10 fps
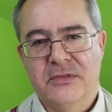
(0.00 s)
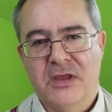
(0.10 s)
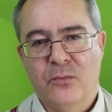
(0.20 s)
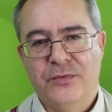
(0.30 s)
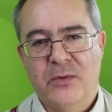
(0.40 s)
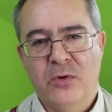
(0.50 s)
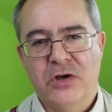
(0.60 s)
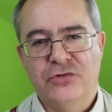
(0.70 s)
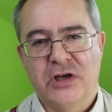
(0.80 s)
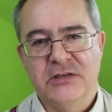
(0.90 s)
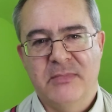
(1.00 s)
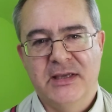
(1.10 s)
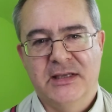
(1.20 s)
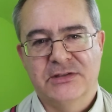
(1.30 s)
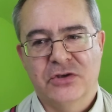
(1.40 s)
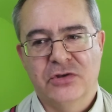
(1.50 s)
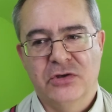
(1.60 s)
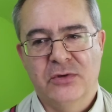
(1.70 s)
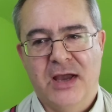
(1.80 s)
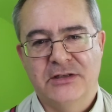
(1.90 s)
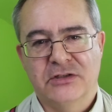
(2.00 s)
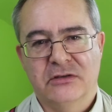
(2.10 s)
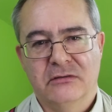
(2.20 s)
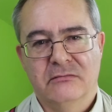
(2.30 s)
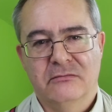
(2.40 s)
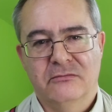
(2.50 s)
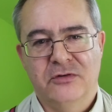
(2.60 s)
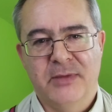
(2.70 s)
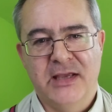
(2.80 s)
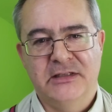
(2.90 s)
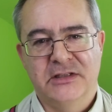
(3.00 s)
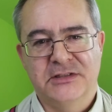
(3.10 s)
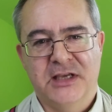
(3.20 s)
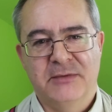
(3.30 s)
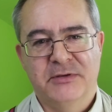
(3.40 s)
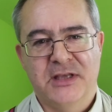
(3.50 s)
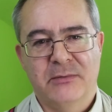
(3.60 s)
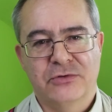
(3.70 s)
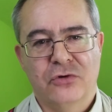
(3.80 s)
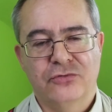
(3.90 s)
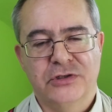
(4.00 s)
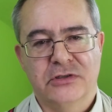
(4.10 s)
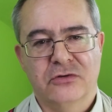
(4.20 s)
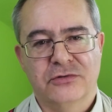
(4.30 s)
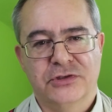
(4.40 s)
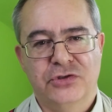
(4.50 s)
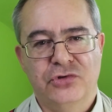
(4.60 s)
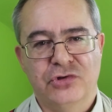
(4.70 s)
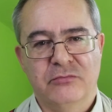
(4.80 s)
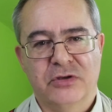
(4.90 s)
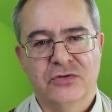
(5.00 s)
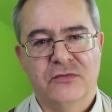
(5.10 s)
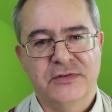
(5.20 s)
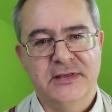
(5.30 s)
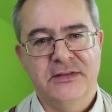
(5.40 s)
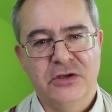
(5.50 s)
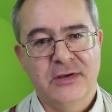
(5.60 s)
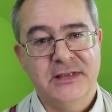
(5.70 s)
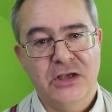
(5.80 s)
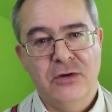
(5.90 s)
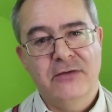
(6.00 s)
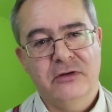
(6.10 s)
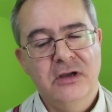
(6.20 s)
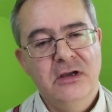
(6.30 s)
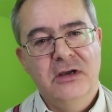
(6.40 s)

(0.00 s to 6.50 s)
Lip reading: They were trying to make it so that you had to remain in the state, but that was contrary to the Constitution, because obviously in the USA you have a